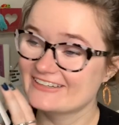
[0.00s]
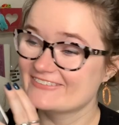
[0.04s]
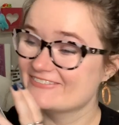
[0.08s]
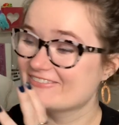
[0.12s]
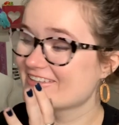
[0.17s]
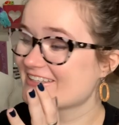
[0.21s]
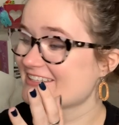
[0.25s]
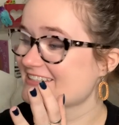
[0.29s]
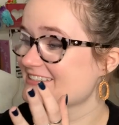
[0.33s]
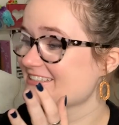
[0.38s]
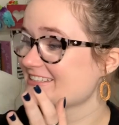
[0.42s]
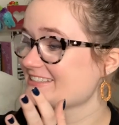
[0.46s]
But
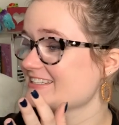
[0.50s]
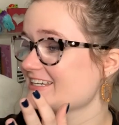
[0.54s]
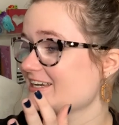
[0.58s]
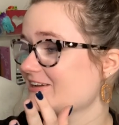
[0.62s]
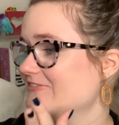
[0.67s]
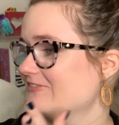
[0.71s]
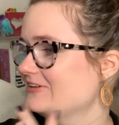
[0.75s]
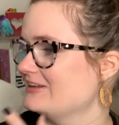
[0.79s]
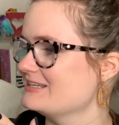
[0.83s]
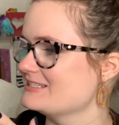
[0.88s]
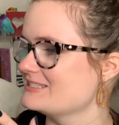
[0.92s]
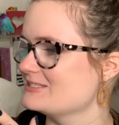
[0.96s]
this is like a
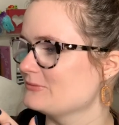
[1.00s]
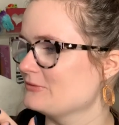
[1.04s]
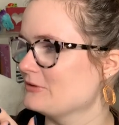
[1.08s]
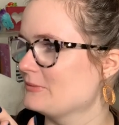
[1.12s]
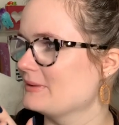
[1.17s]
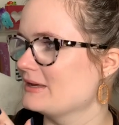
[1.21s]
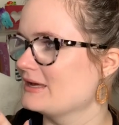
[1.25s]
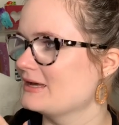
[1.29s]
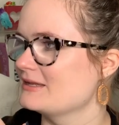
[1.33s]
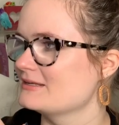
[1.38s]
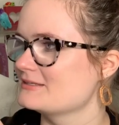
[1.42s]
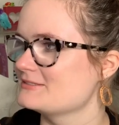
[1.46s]
fantasy
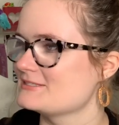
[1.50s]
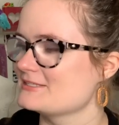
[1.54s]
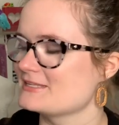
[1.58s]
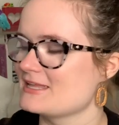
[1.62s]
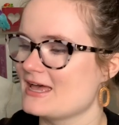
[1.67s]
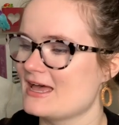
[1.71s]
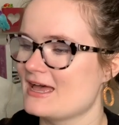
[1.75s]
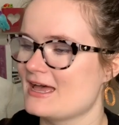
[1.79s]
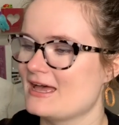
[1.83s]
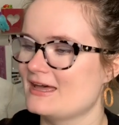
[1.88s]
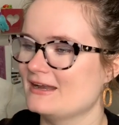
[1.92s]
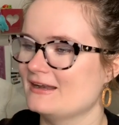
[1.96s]
romance
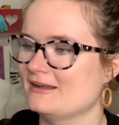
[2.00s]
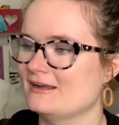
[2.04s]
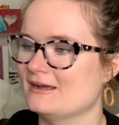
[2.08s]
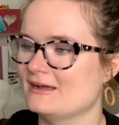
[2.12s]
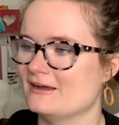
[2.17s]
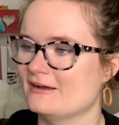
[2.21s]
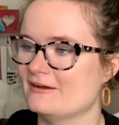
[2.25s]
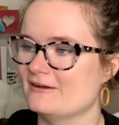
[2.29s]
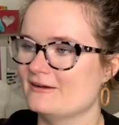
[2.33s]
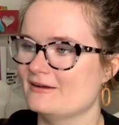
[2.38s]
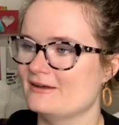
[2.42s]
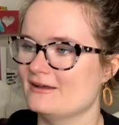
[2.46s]
that
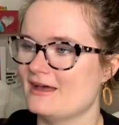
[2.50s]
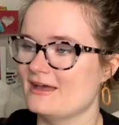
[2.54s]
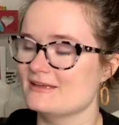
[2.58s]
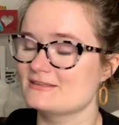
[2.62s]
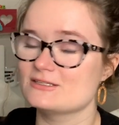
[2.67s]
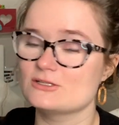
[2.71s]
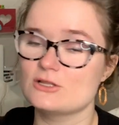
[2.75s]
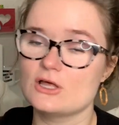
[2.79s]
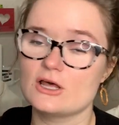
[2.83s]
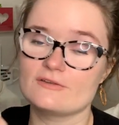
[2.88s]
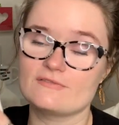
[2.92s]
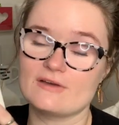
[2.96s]
uh, has a
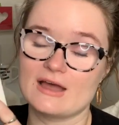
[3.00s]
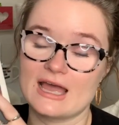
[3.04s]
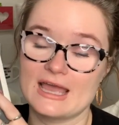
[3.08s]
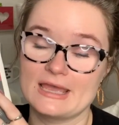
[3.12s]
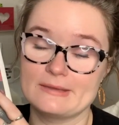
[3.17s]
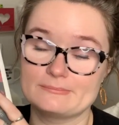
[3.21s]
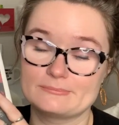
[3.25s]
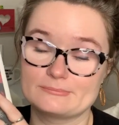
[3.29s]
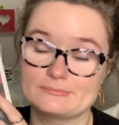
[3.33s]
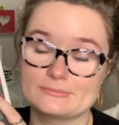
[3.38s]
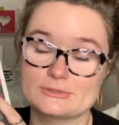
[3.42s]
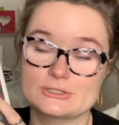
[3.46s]
lot of
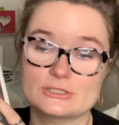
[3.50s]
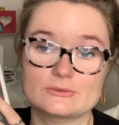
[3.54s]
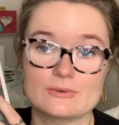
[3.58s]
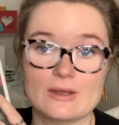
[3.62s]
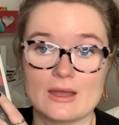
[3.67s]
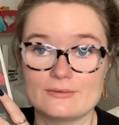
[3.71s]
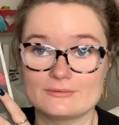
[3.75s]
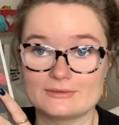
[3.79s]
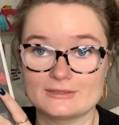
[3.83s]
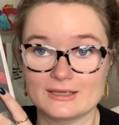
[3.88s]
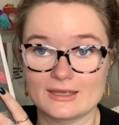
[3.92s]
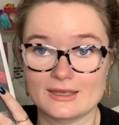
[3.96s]
hype
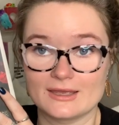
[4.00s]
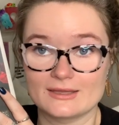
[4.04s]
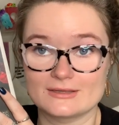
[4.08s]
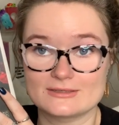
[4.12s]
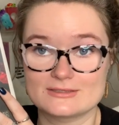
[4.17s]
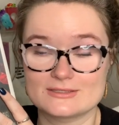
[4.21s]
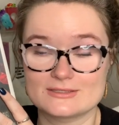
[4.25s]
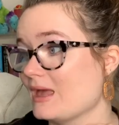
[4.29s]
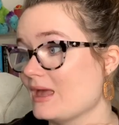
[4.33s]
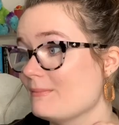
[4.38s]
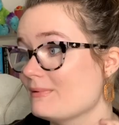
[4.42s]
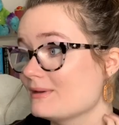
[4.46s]
surrounding
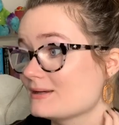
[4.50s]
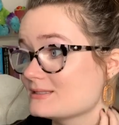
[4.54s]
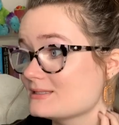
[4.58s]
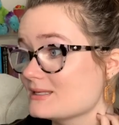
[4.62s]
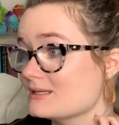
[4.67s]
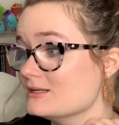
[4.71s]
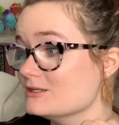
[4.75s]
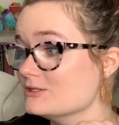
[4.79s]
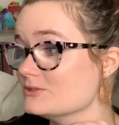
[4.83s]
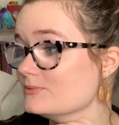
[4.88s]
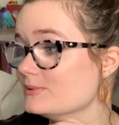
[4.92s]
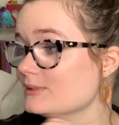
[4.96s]
it.
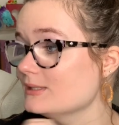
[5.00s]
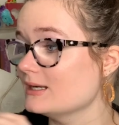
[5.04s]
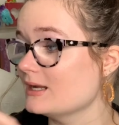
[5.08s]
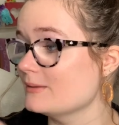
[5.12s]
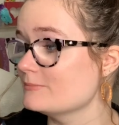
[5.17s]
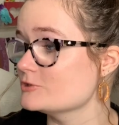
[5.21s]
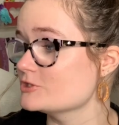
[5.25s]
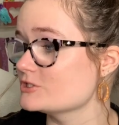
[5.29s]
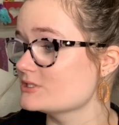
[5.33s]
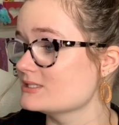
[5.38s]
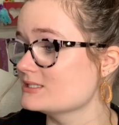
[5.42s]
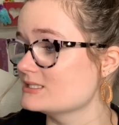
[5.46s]
excited to read it.
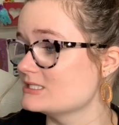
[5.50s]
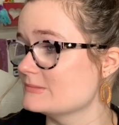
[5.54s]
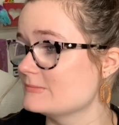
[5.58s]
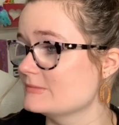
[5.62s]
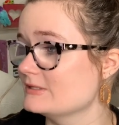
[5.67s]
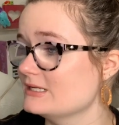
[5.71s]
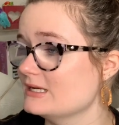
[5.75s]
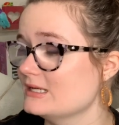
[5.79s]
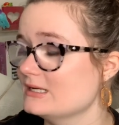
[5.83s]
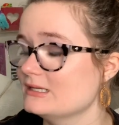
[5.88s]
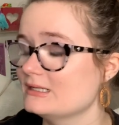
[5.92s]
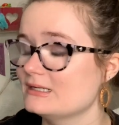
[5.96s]
I'm just
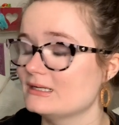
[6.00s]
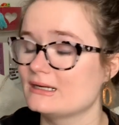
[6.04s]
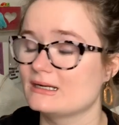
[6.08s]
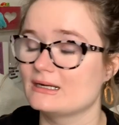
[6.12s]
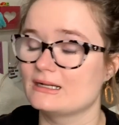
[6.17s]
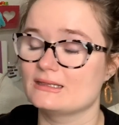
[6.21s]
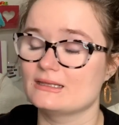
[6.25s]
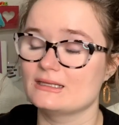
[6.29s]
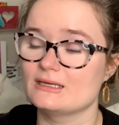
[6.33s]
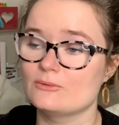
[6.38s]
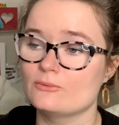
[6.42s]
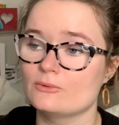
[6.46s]
intimidated, and I
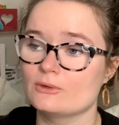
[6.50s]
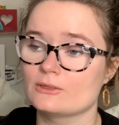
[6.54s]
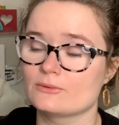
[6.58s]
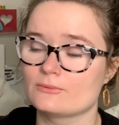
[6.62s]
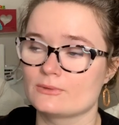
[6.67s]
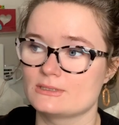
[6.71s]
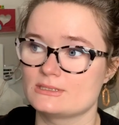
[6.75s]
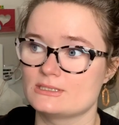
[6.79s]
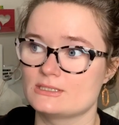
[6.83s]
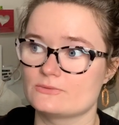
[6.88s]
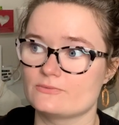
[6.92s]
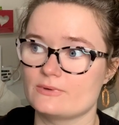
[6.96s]
think one of the
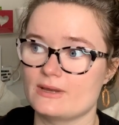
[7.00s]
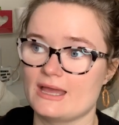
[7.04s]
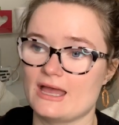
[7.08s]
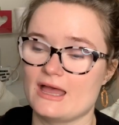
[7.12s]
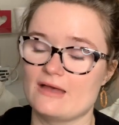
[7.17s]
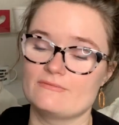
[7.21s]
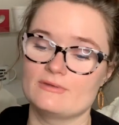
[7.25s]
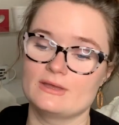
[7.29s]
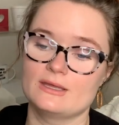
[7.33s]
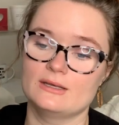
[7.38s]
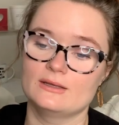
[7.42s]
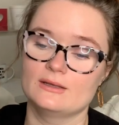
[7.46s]
reasons why I
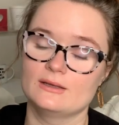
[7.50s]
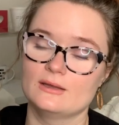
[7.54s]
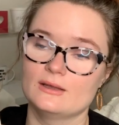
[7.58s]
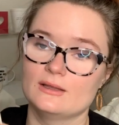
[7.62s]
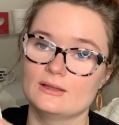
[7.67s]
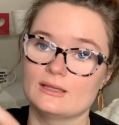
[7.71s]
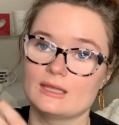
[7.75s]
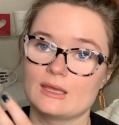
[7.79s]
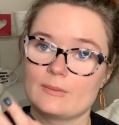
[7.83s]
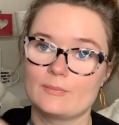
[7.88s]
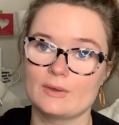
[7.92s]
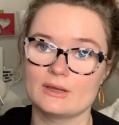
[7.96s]
haven't
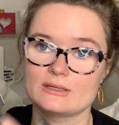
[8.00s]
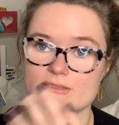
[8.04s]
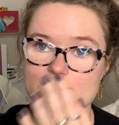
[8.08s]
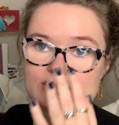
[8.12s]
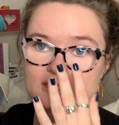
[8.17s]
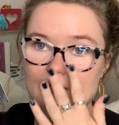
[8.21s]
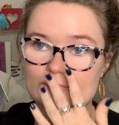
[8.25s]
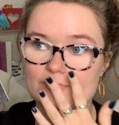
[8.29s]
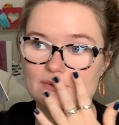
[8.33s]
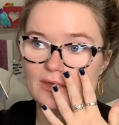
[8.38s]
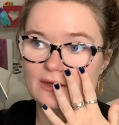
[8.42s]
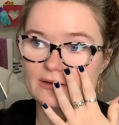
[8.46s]
like picked it
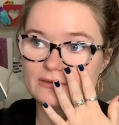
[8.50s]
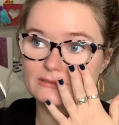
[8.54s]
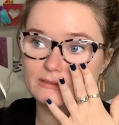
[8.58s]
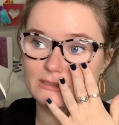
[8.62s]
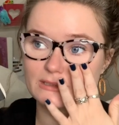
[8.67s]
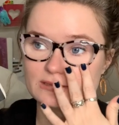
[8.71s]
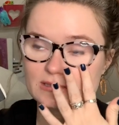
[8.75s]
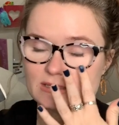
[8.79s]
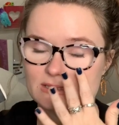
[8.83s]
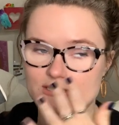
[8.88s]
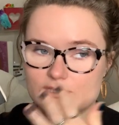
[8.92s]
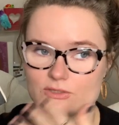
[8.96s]
up yet is
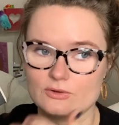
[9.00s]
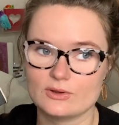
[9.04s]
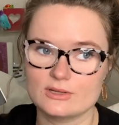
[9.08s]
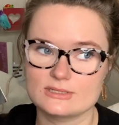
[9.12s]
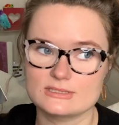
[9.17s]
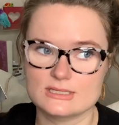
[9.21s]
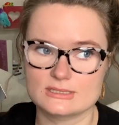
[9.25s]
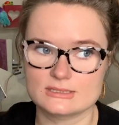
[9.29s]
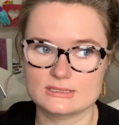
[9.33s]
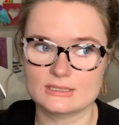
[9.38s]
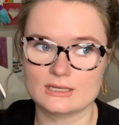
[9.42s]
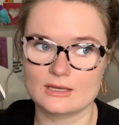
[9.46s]
because the
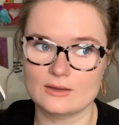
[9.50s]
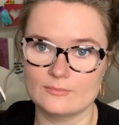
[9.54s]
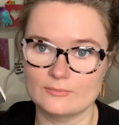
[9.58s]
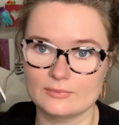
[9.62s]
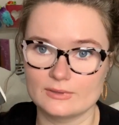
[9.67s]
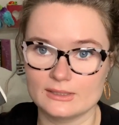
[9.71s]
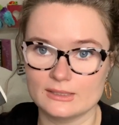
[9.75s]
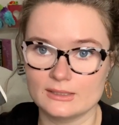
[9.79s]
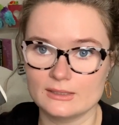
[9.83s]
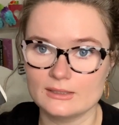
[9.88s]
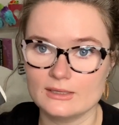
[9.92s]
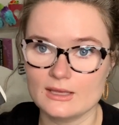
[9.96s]
series isn't
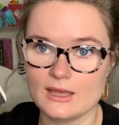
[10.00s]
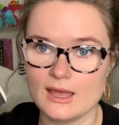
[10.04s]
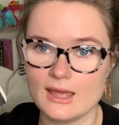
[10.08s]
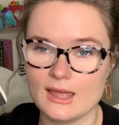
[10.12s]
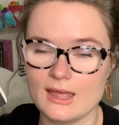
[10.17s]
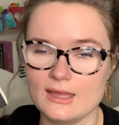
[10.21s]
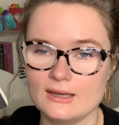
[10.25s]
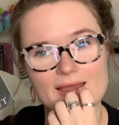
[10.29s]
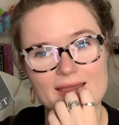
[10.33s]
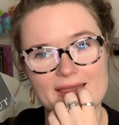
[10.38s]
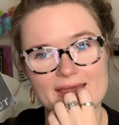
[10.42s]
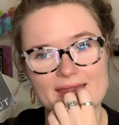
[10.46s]
complete
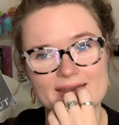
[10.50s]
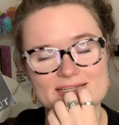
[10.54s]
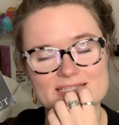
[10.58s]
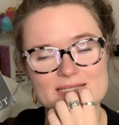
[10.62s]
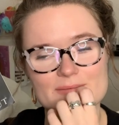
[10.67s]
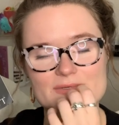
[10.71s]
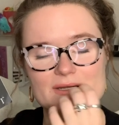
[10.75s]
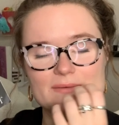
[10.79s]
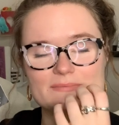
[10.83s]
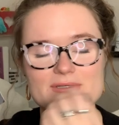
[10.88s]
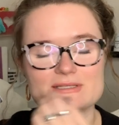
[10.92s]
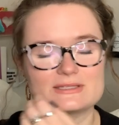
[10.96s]
yet, and
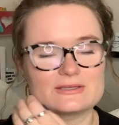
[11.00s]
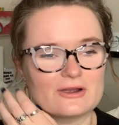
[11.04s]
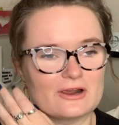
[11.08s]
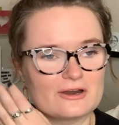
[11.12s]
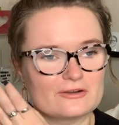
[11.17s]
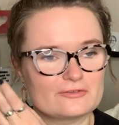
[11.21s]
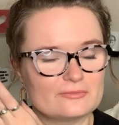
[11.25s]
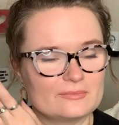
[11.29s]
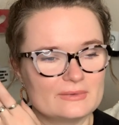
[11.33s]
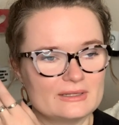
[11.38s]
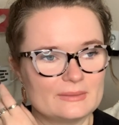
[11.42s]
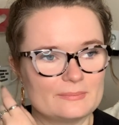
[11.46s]
sometimes it's
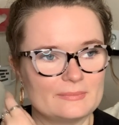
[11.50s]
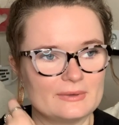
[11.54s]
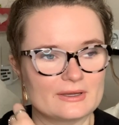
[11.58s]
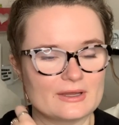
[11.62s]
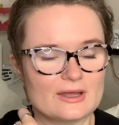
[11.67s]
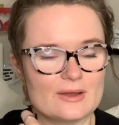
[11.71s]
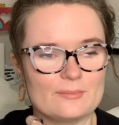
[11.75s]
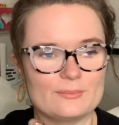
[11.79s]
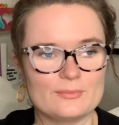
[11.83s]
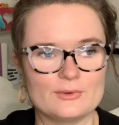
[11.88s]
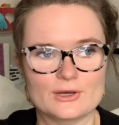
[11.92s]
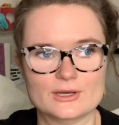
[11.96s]
hard for me to pick
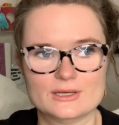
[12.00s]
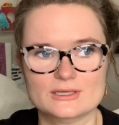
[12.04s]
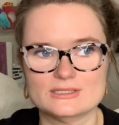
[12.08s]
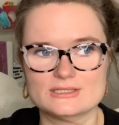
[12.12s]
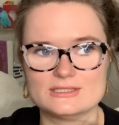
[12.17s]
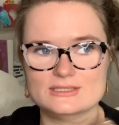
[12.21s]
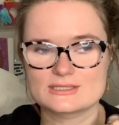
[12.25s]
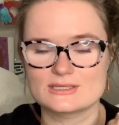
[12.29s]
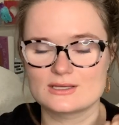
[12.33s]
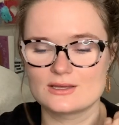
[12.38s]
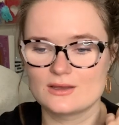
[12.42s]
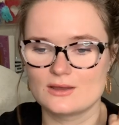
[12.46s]
up
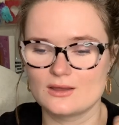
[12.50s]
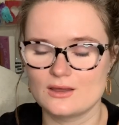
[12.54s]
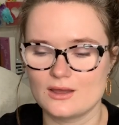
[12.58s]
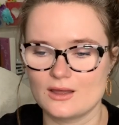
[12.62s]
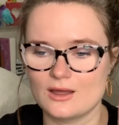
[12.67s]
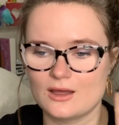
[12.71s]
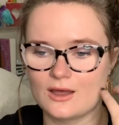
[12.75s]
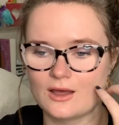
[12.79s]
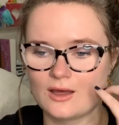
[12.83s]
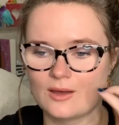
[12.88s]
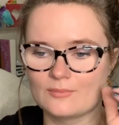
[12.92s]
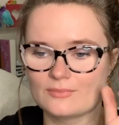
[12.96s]
books
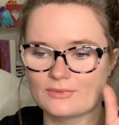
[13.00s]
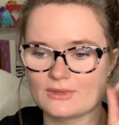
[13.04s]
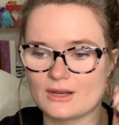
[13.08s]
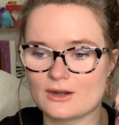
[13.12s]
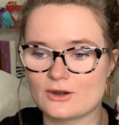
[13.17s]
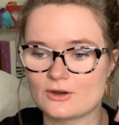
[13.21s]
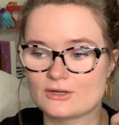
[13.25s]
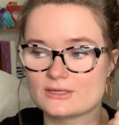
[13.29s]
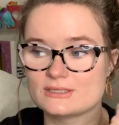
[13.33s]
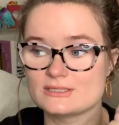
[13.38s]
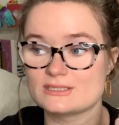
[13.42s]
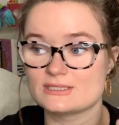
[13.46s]
um, that
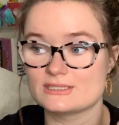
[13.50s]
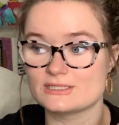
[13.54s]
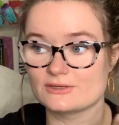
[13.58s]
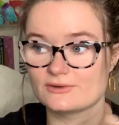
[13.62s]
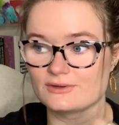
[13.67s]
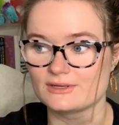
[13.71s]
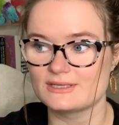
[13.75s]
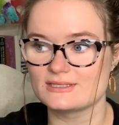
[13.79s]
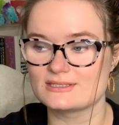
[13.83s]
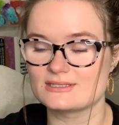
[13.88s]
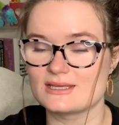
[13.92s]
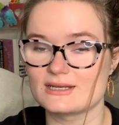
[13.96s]
are in
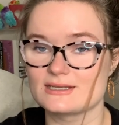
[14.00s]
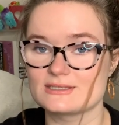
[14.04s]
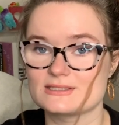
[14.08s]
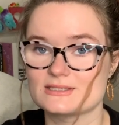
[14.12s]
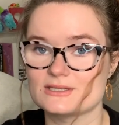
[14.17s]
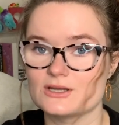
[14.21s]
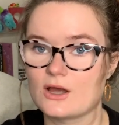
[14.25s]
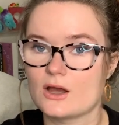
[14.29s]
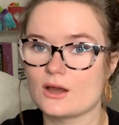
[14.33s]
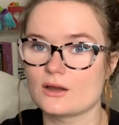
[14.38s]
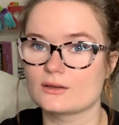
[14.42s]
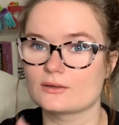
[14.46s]
series that it's
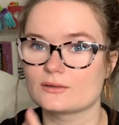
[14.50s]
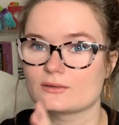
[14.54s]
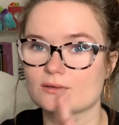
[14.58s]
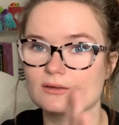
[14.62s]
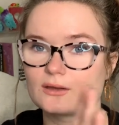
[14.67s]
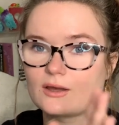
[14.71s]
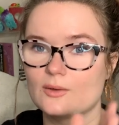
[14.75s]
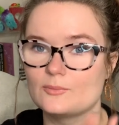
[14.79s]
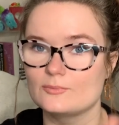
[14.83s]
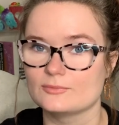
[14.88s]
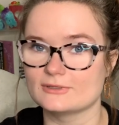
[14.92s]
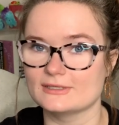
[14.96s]
not
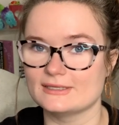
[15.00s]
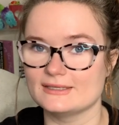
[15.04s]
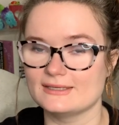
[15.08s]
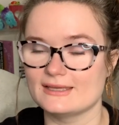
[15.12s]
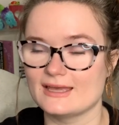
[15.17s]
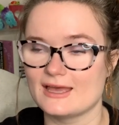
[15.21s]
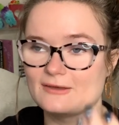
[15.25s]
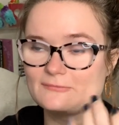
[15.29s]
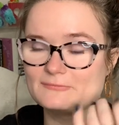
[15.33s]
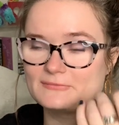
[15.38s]
complete yet,